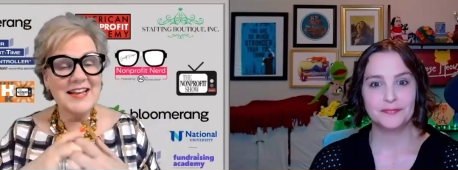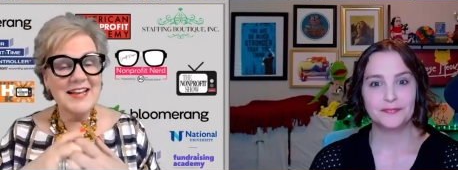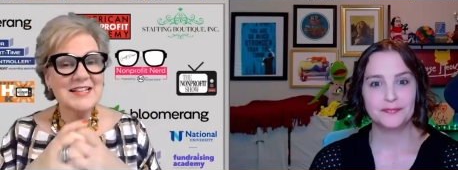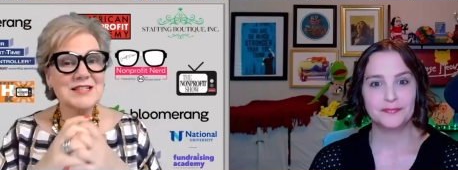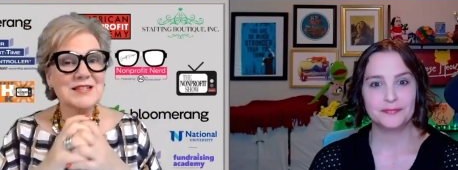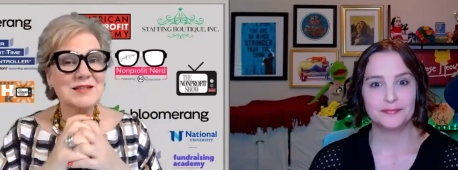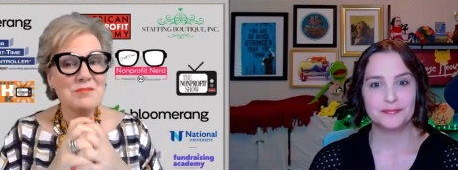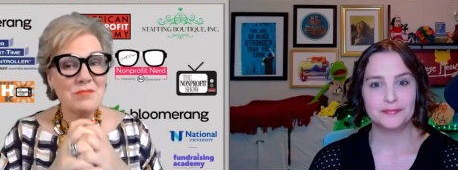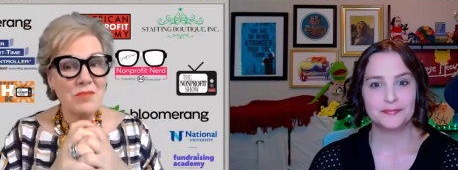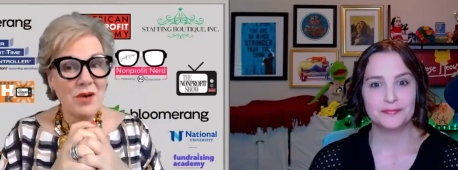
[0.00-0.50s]

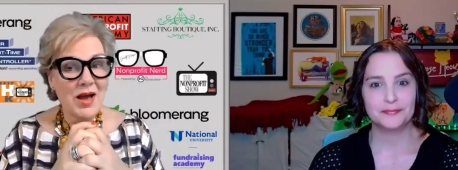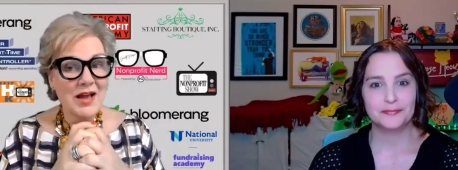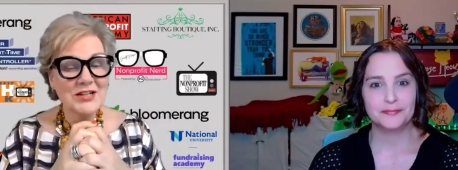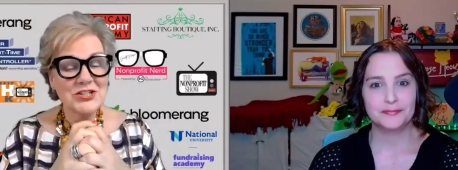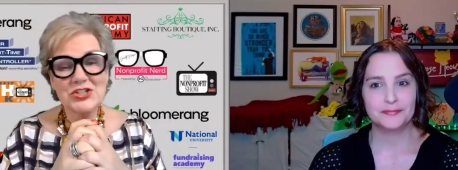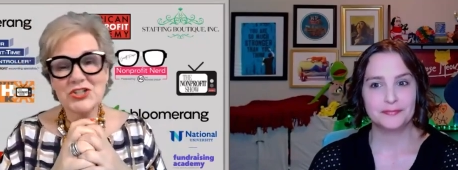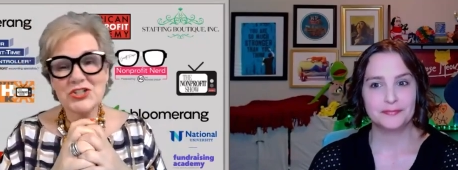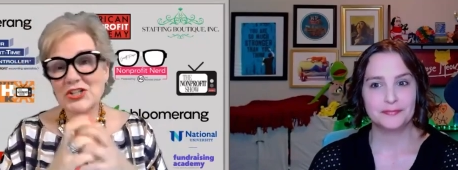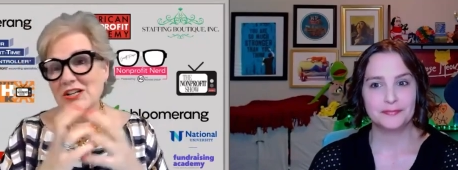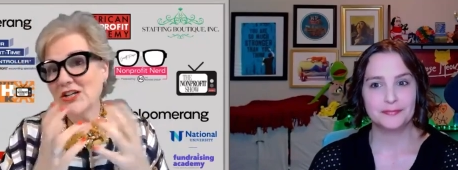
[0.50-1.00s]
Speaker 1: as
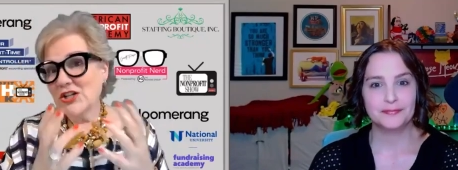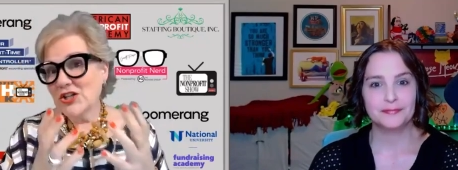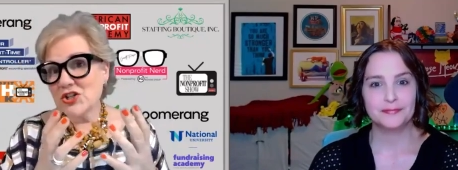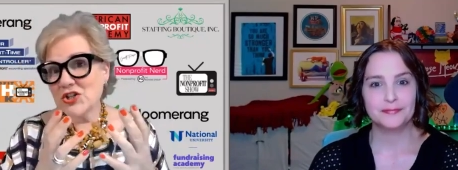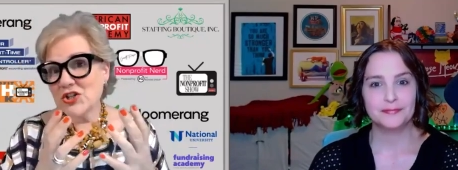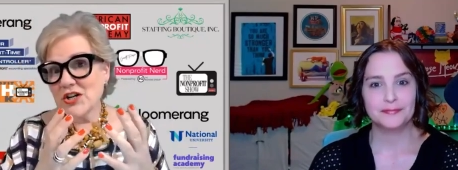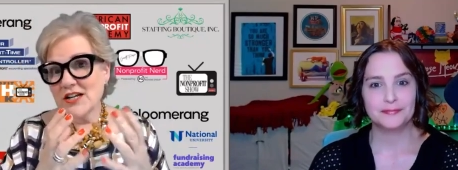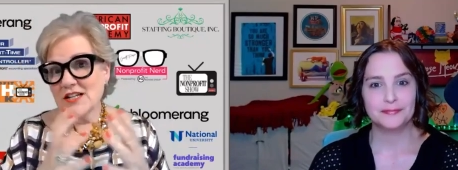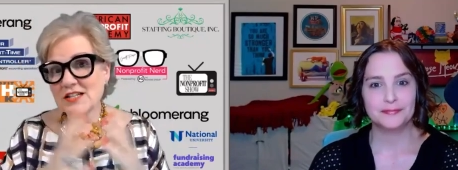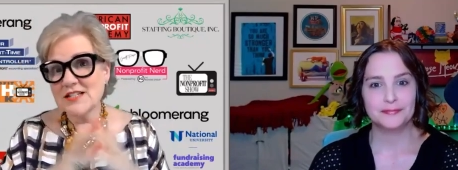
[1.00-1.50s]
much
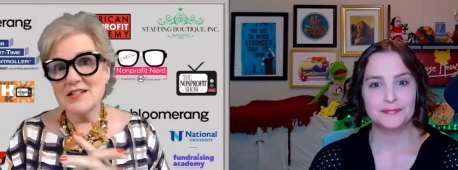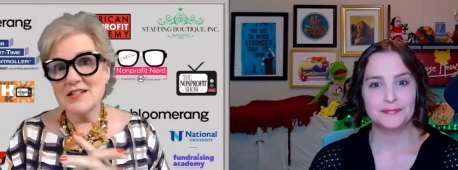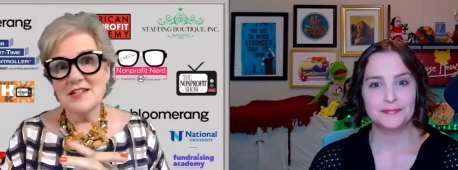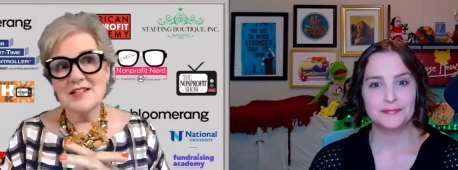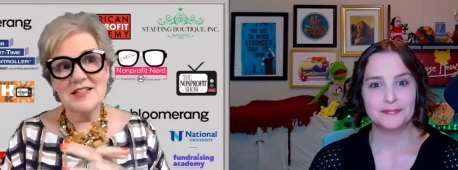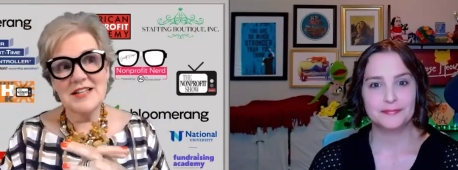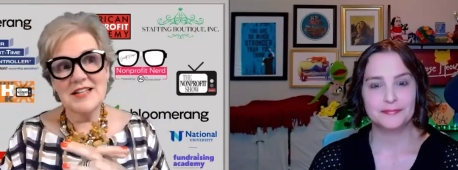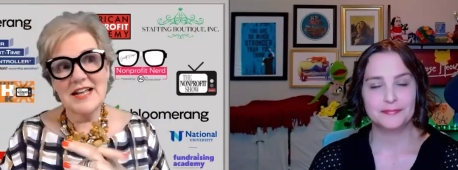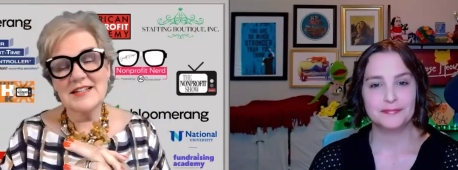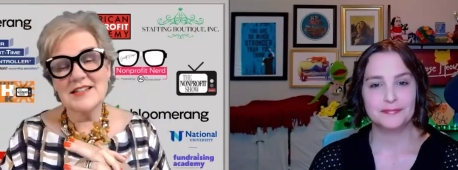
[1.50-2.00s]
interest as,
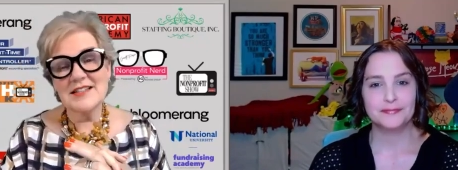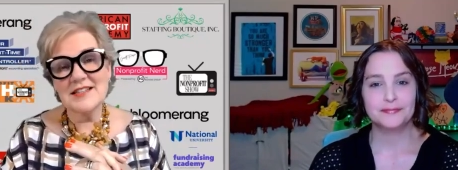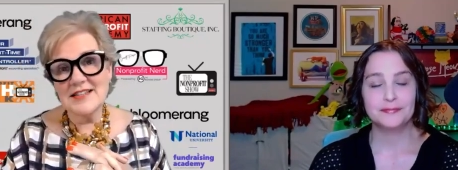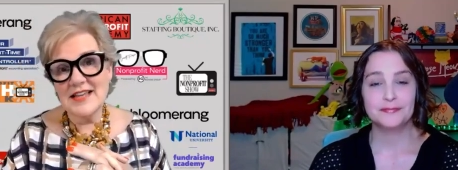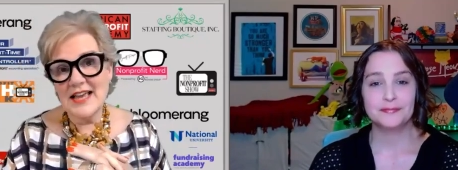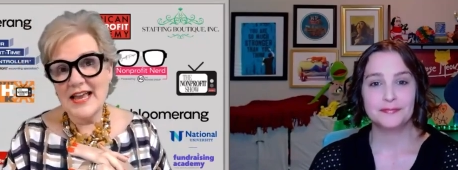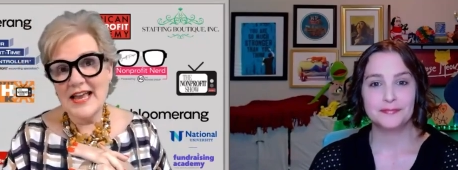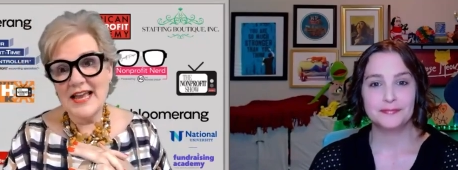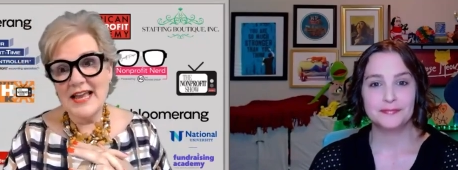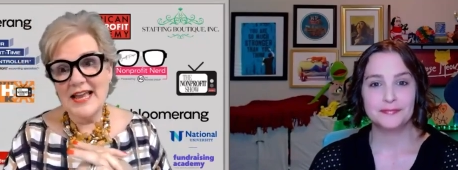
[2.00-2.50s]
let's
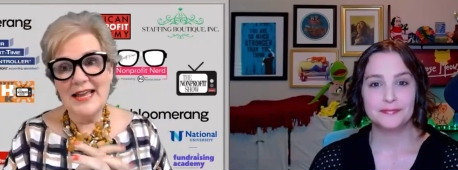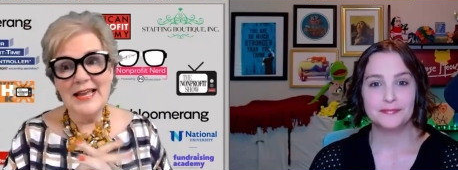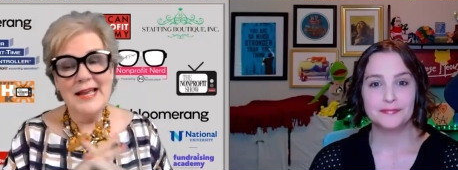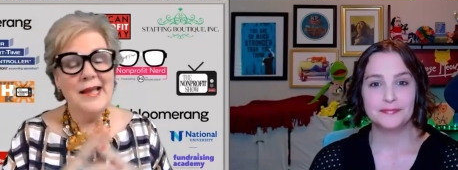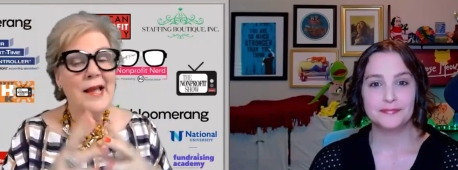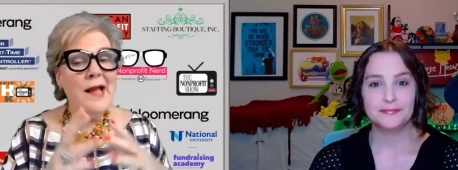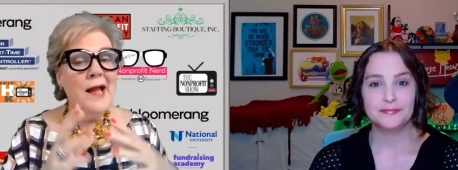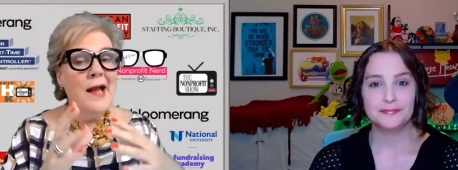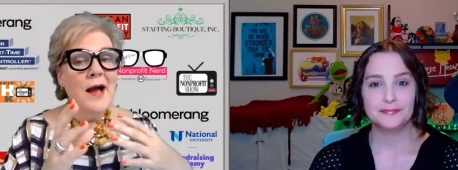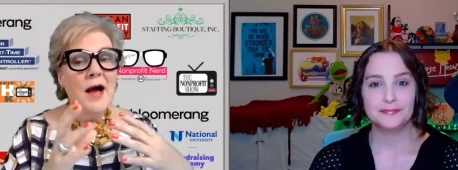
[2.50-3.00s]
say,
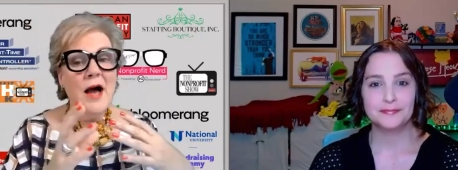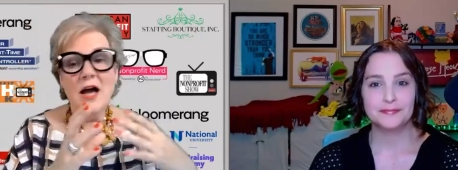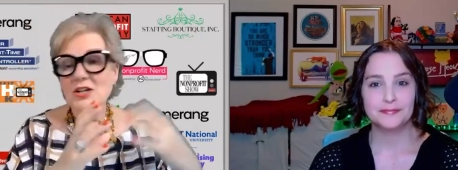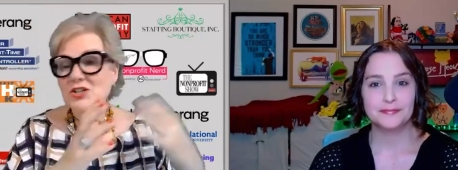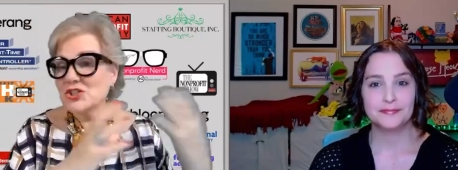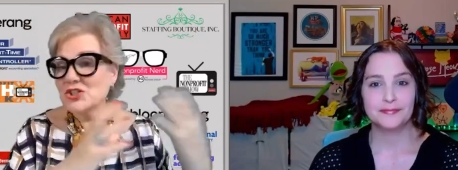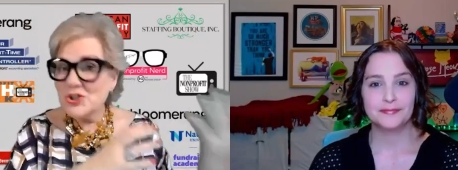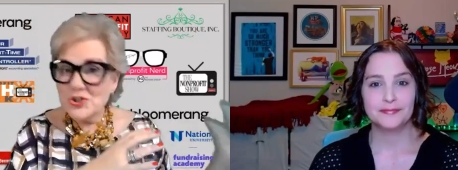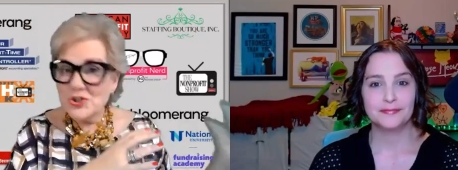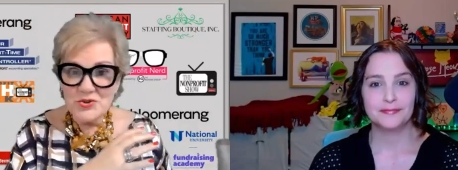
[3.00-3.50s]
a
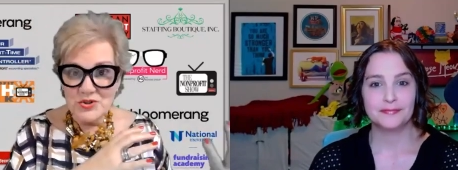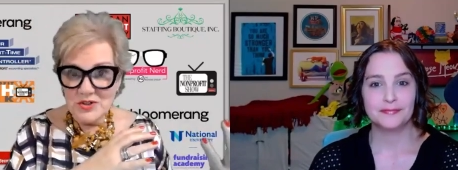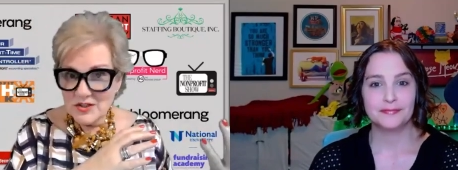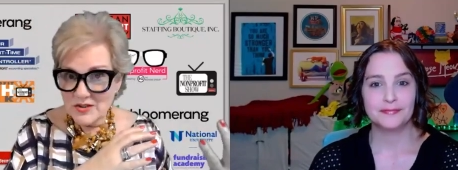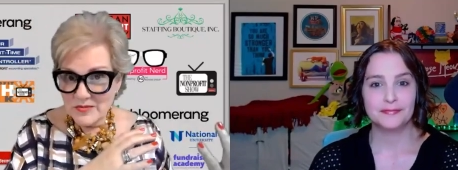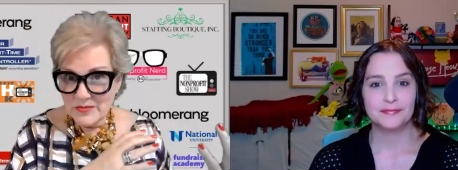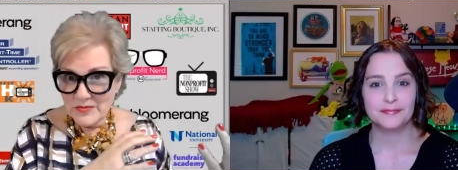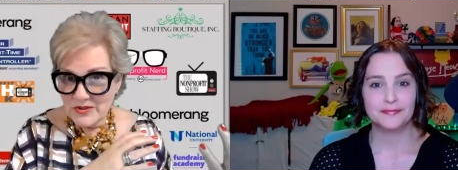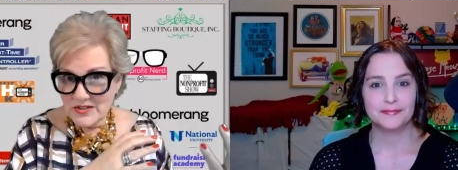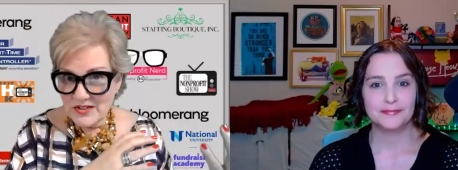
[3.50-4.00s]
children's
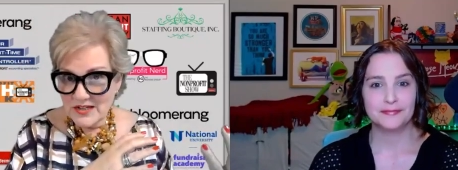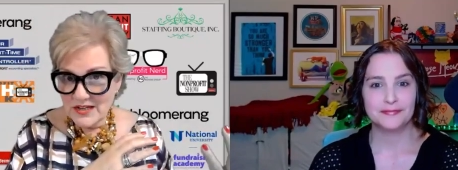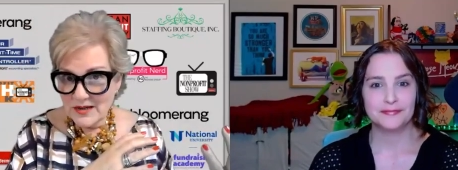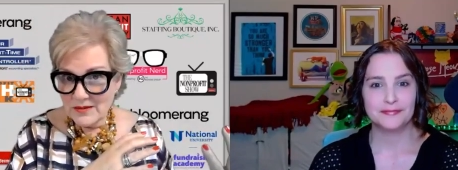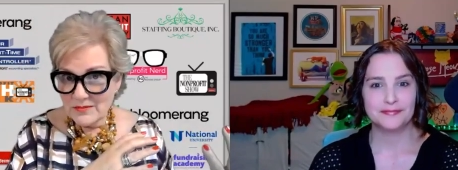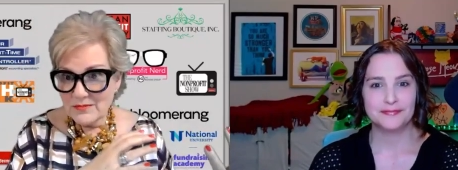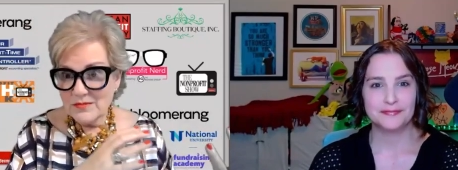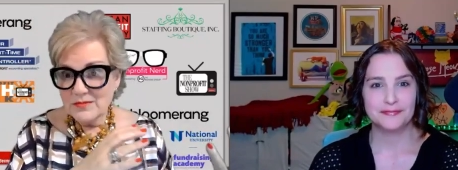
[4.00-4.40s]
museum?